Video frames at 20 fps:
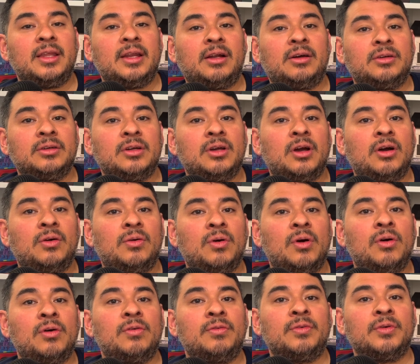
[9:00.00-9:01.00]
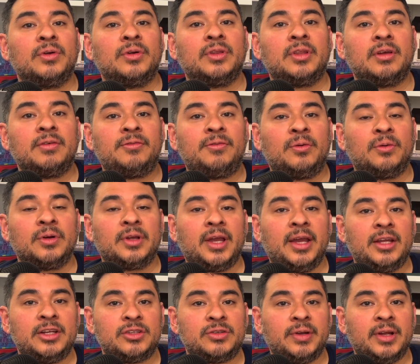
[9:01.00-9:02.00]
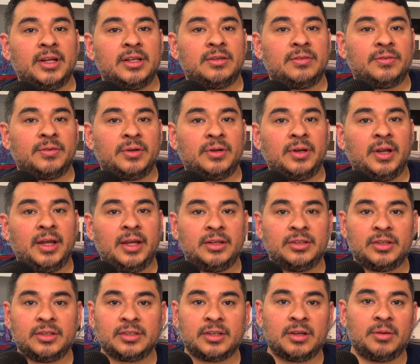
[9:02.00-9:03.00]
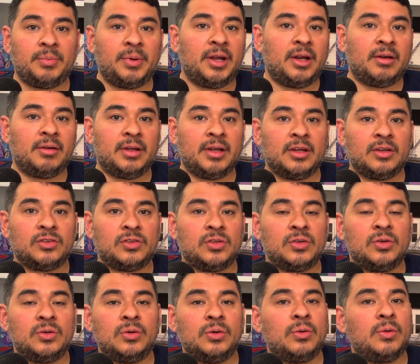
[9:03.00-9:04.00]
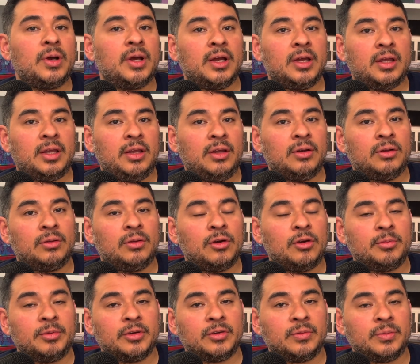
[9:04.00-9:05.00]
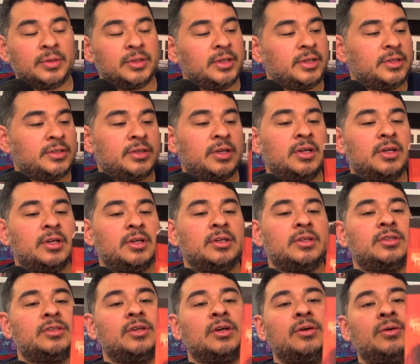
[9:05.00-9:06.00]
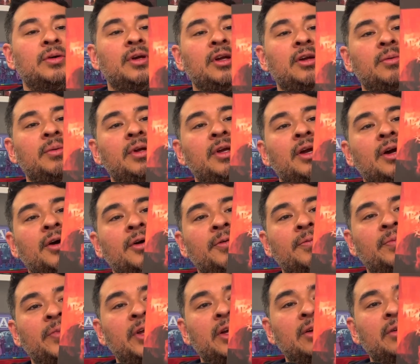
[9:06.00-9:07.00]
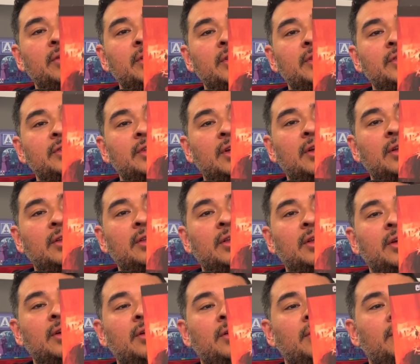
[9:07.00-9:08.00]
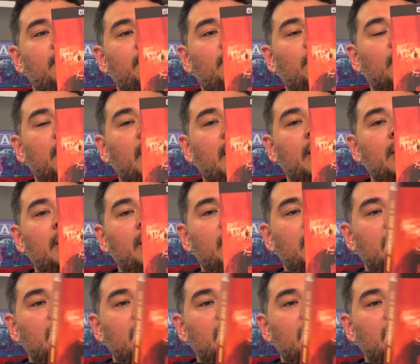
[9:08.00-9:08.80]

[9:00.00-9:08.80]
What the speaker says: I'll go over the 4K transfer and just comparing it to Kino Lorber's release. So here we go. Here is the 4K